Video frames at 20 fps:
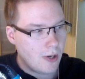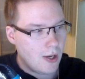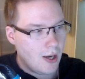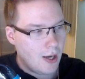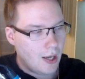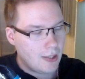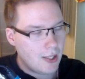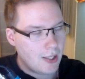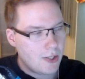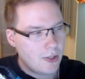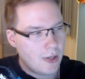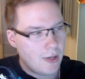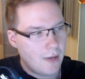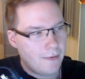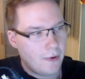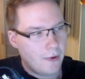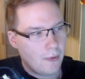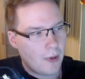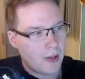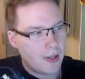if
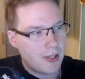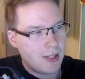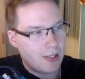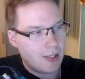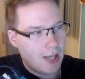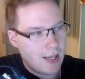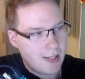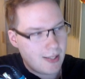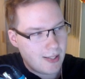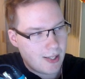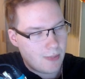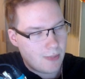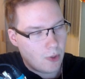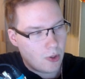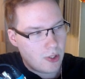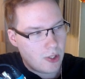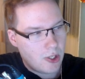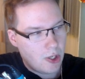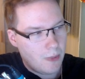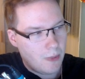you're one of these classes that's
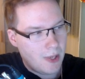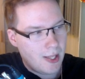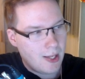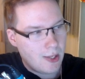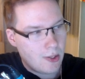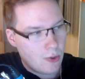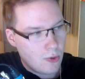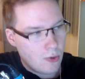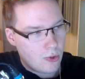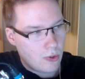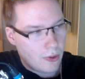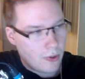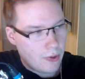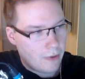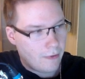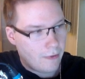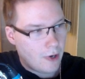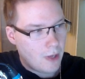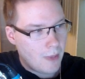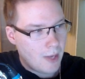mostly going to be hitting neutral in your
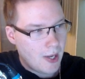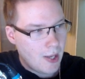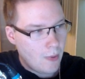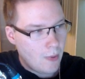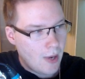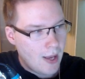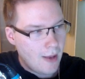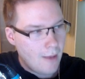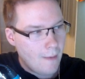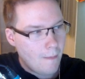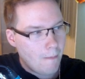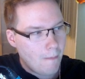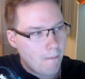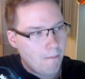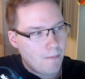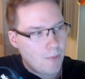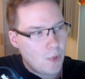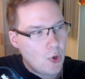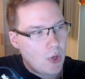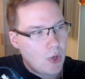farm anyway,
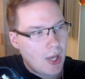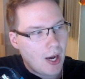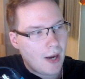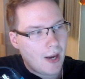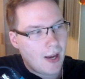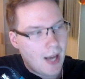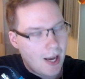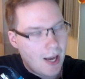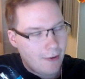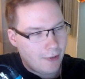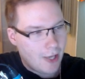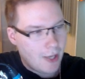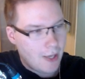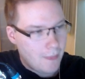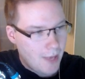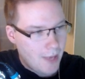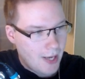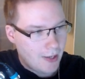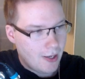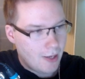you gotta have like
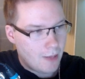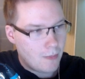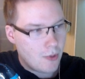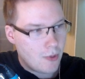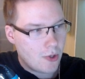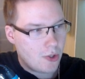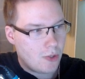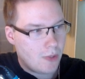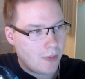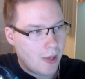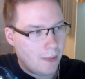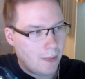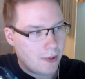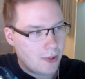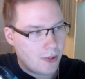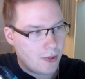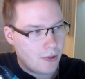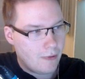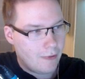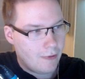big numbers to be able
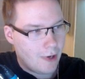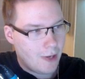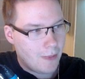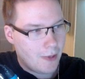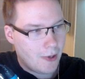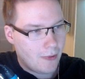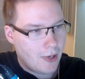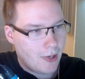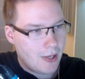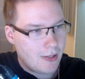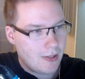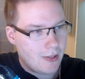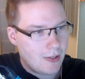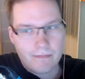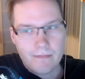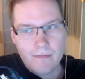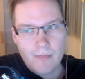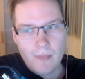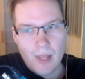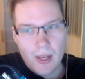to do farming, right?
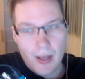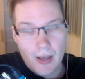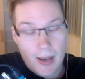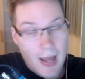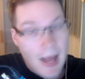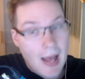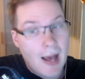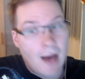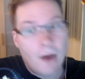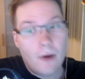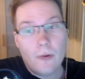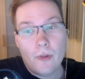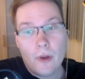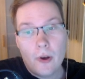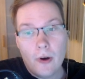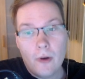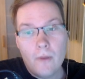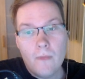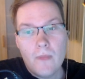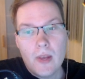Now
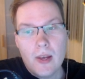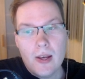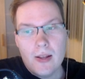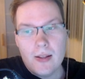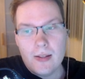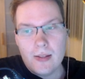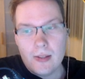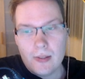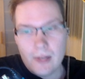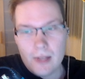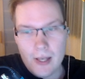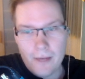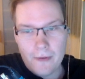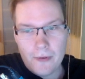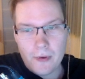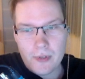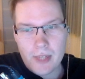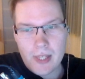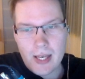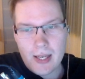though, if
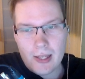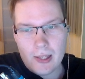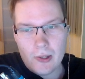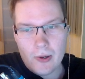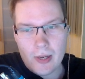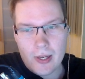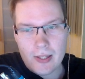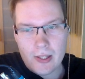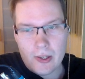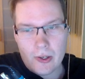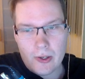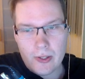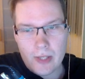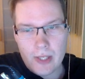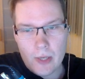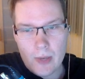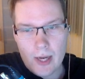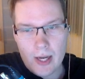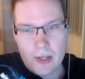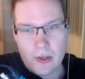you take a look at the
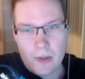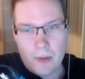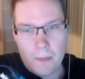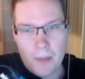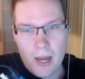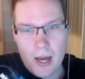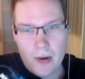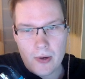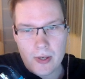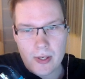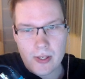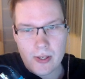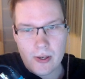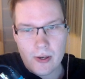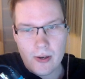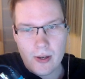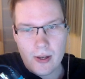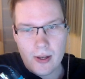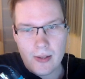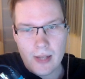direct
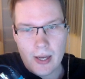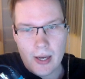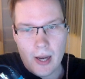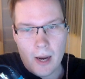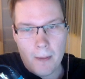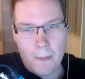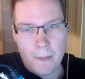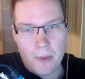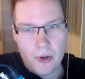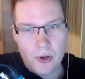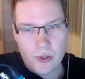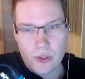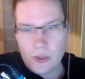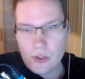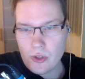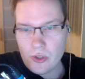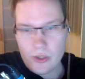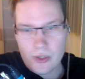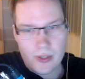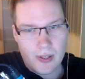comparison, the numbers
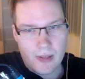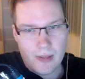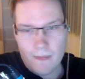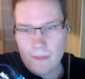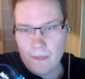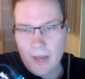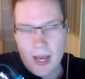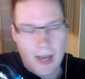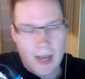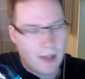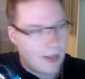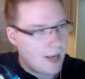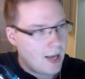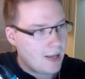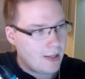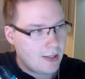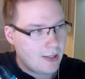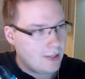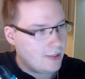just, they like